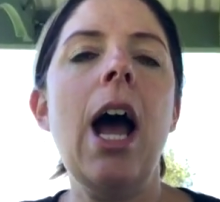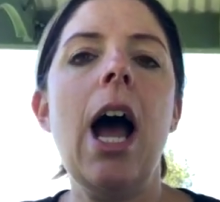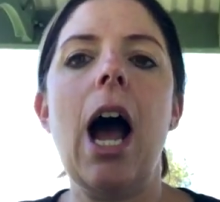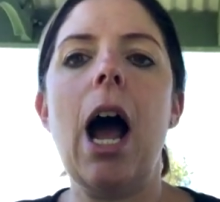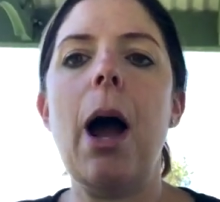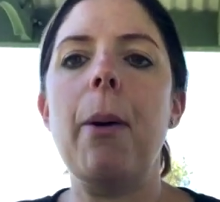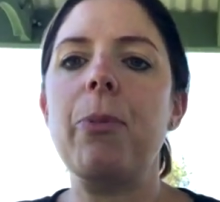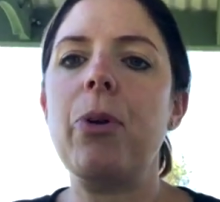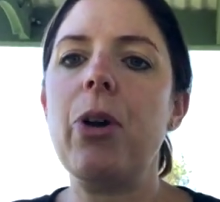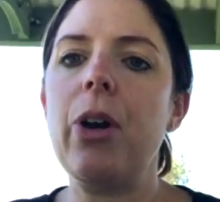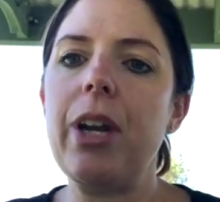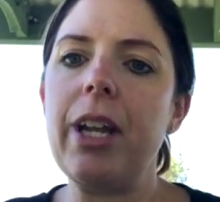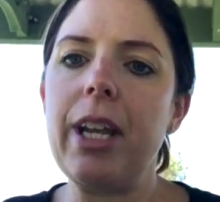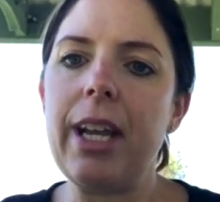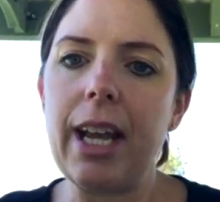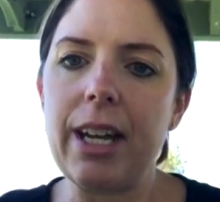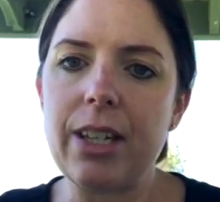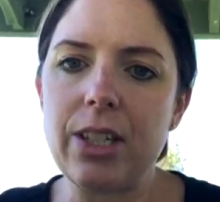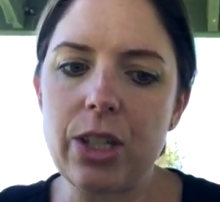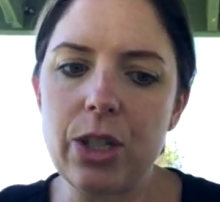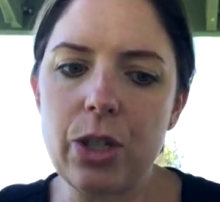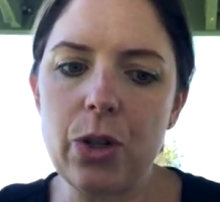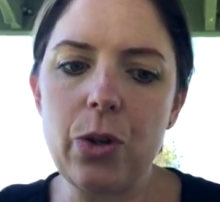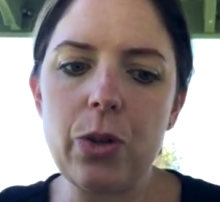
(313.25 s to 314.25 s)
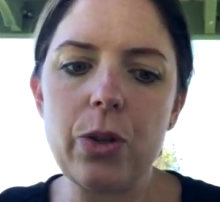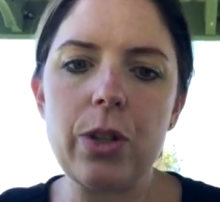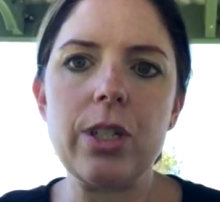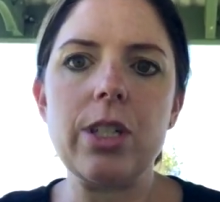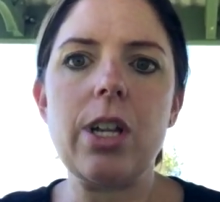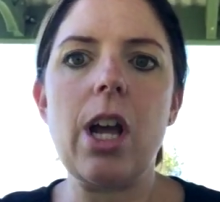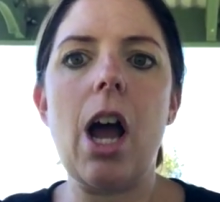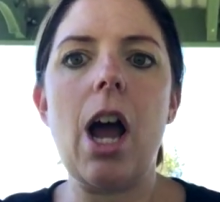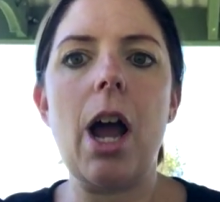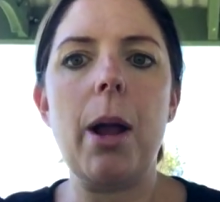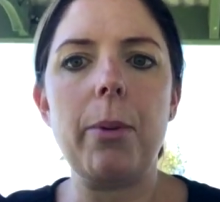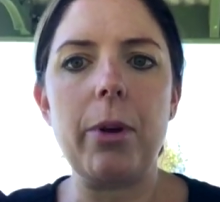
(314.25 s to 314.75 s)
Got to get to school on
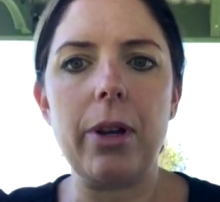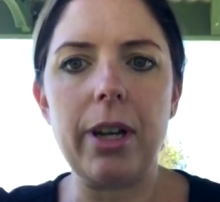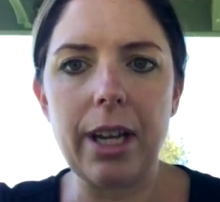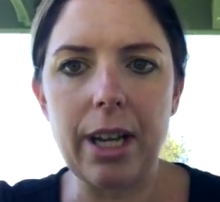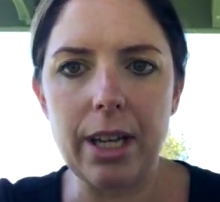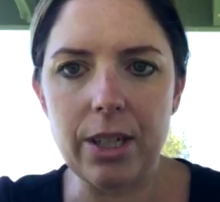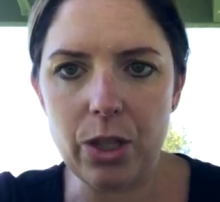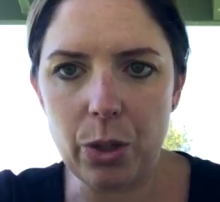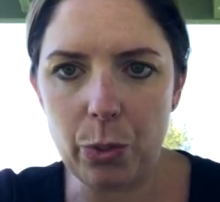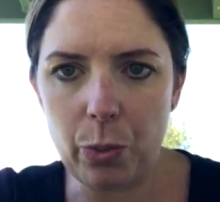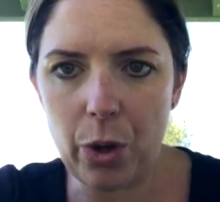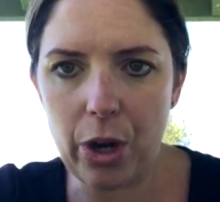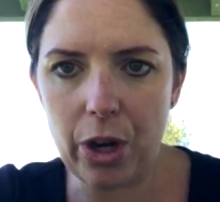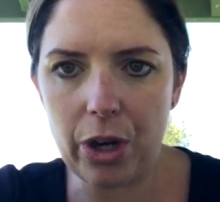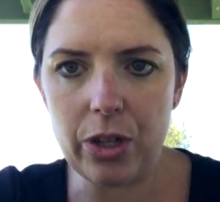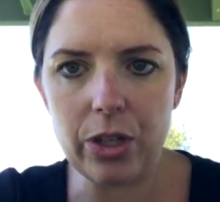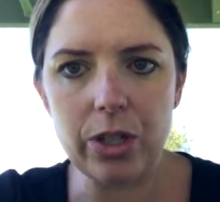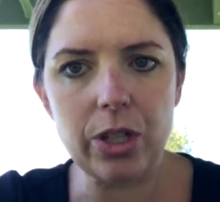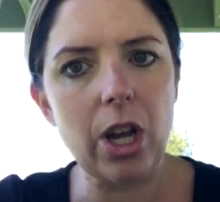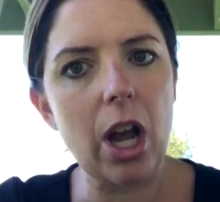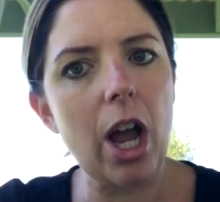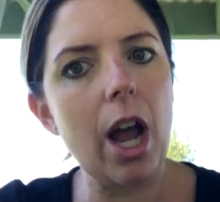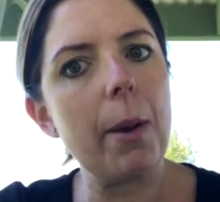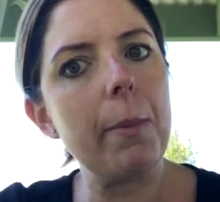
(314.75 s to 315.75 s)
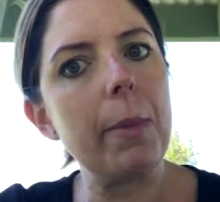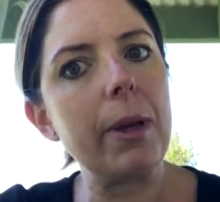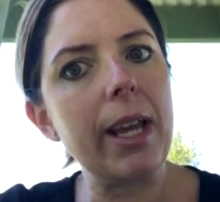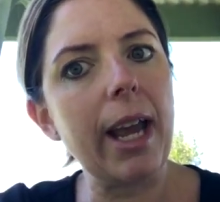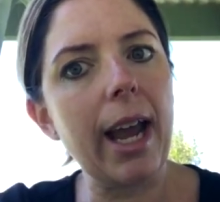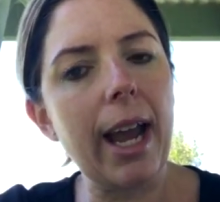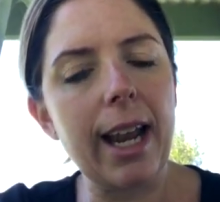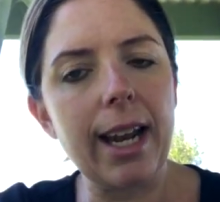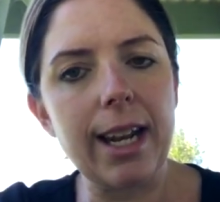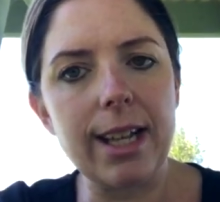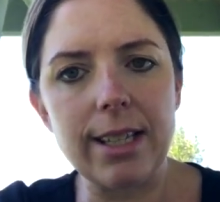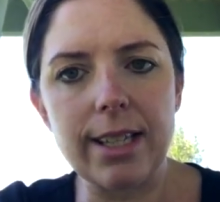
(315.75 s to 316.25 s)
time, got to get to work on time.
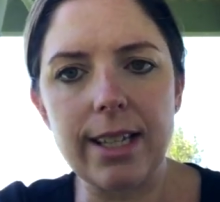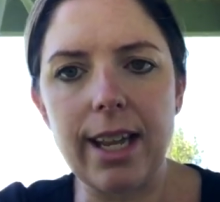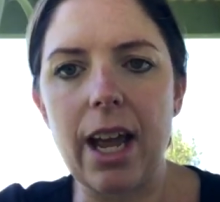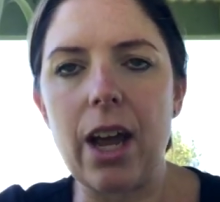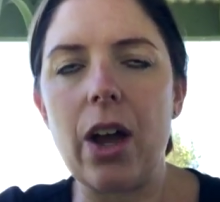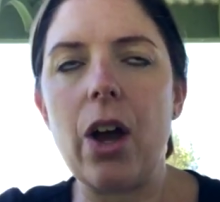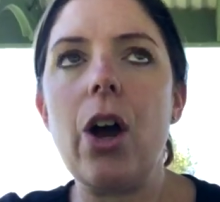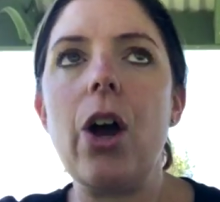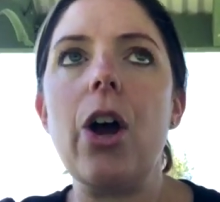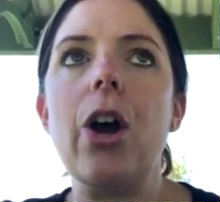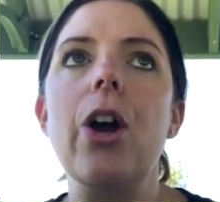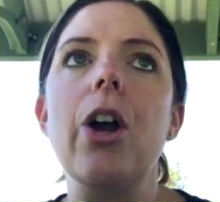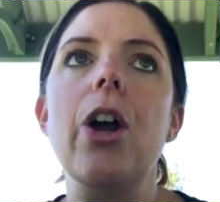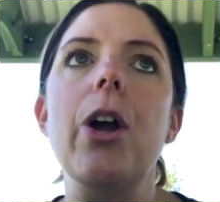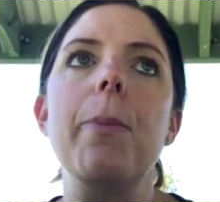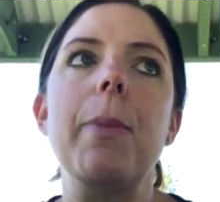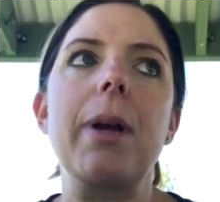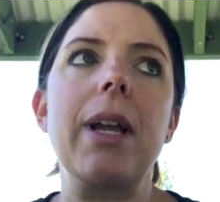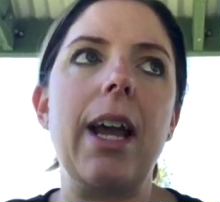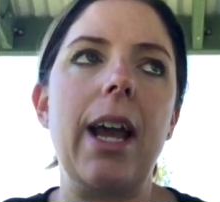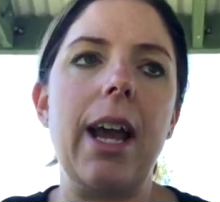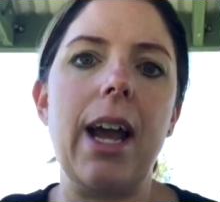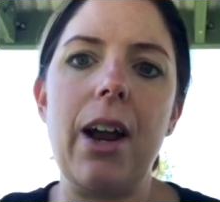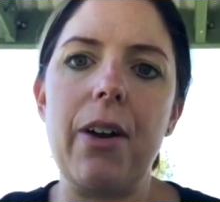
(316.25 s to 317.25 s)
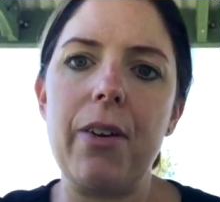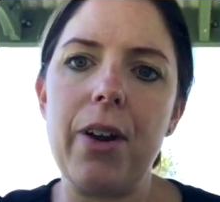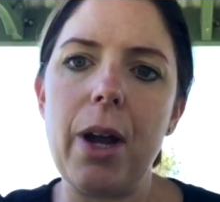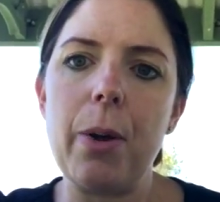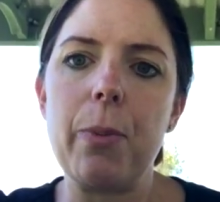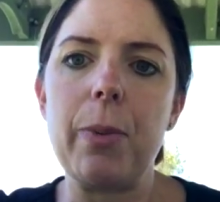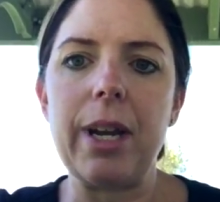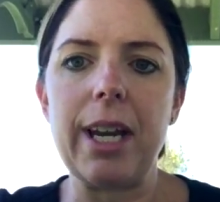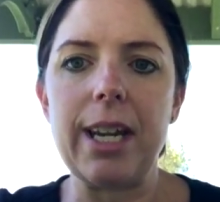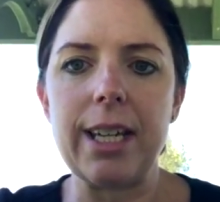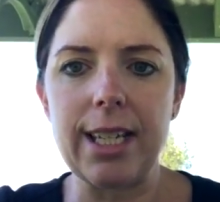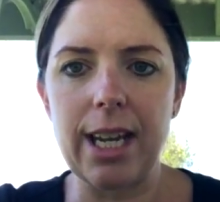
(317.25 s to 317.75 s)
Okay, let's get home. Okay, hurry
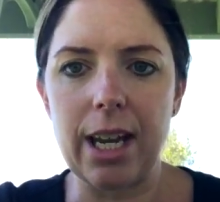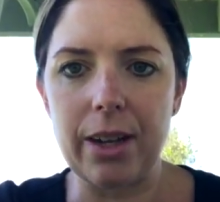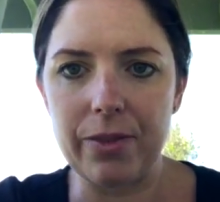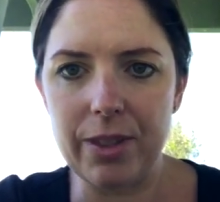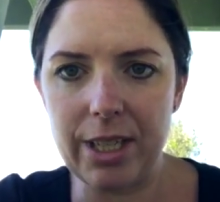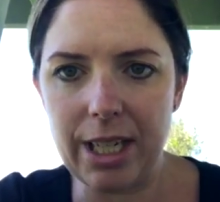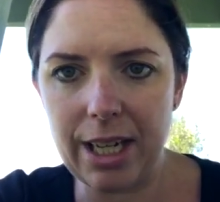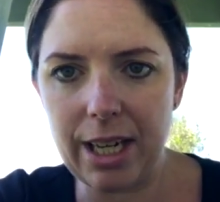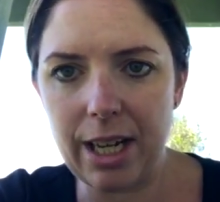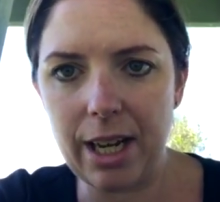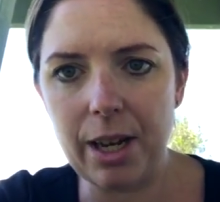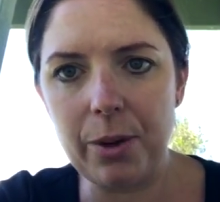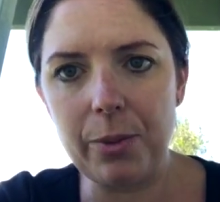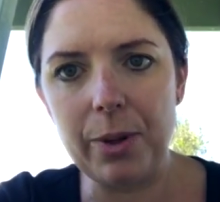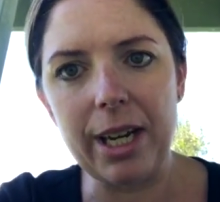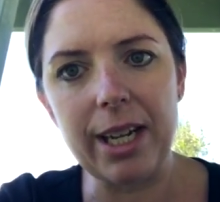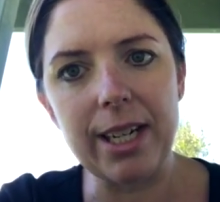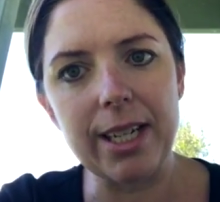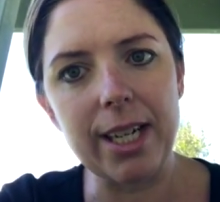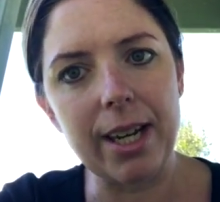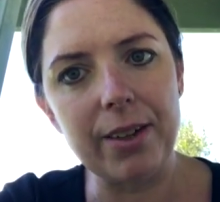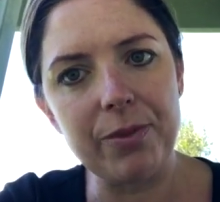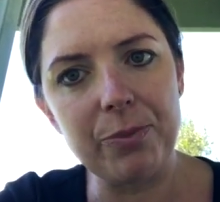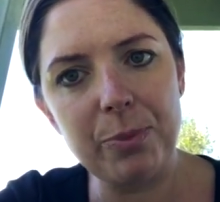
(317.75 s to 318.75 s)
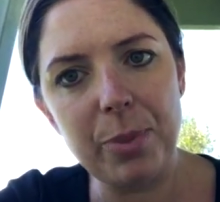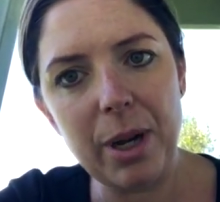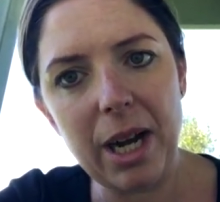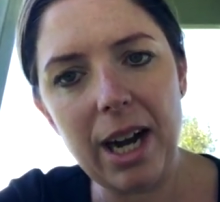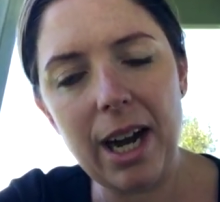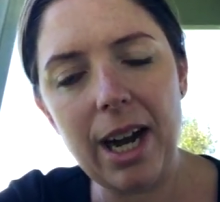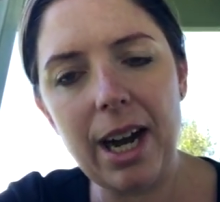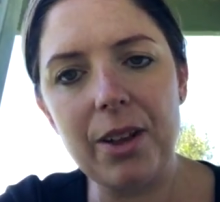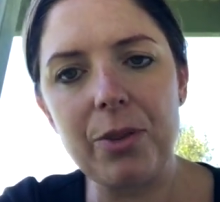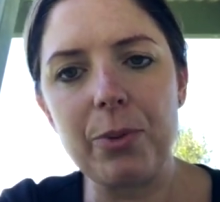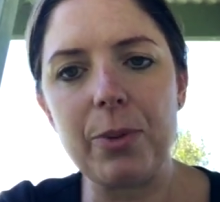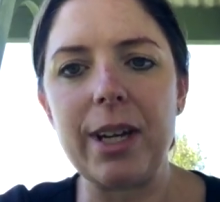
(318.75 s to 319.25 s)
up, we need to have dinner, we need to have
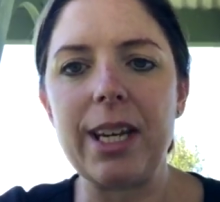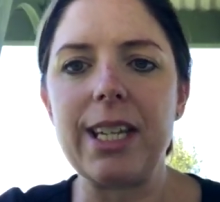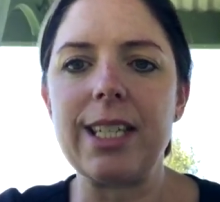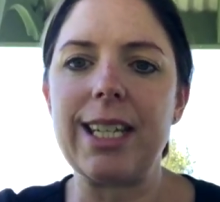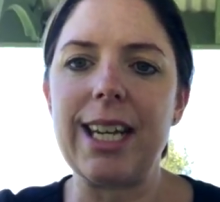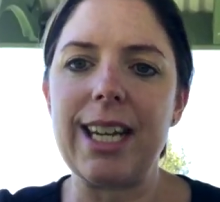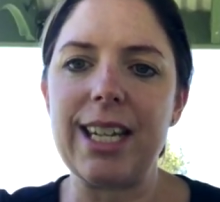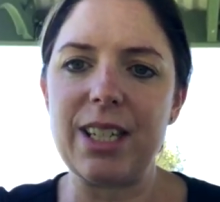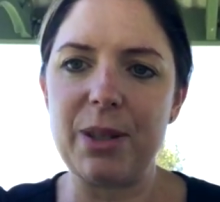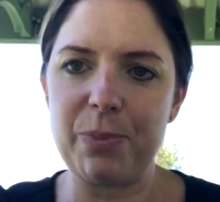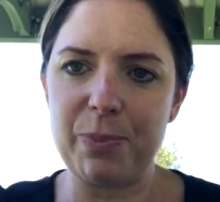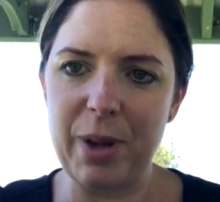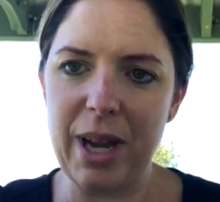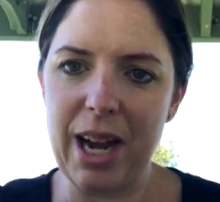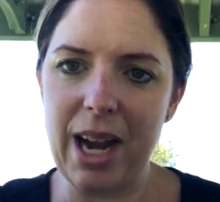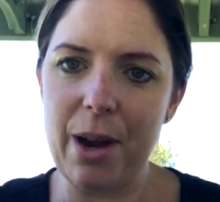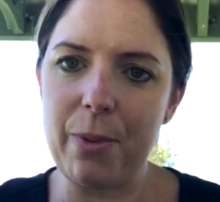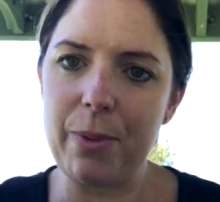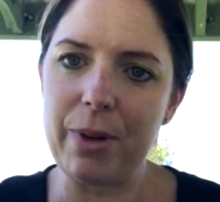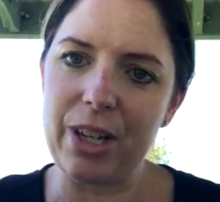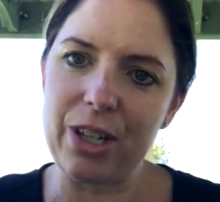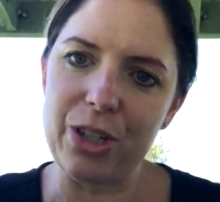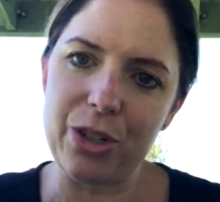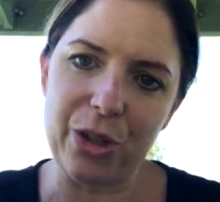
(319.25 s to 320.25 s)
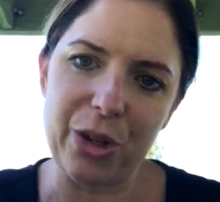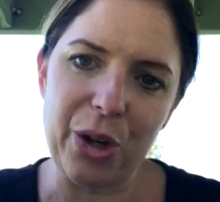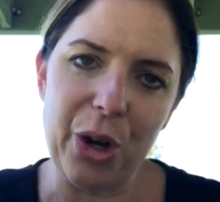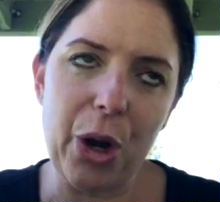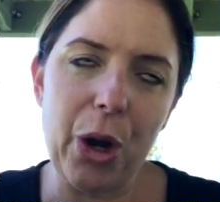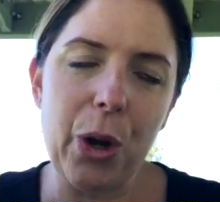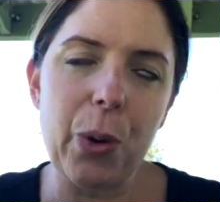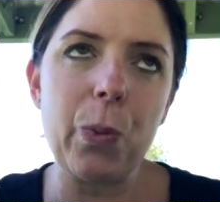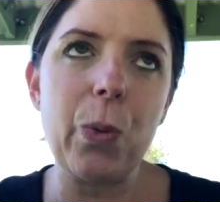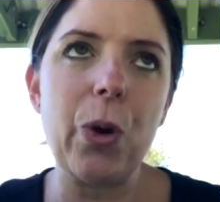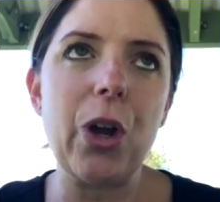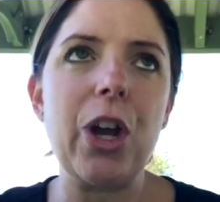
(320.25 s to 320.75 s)
bath, we need to get to bed, we need to do
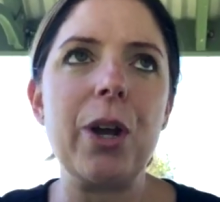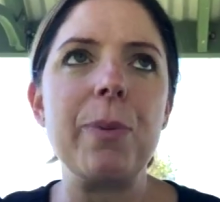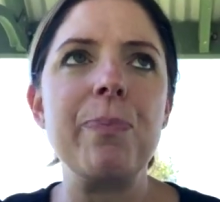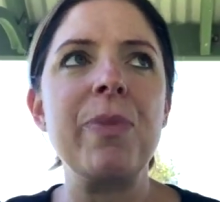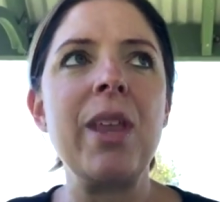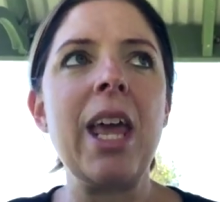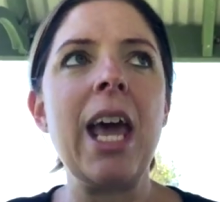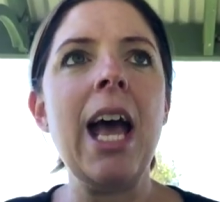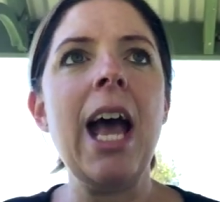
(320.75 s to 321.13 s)
homework.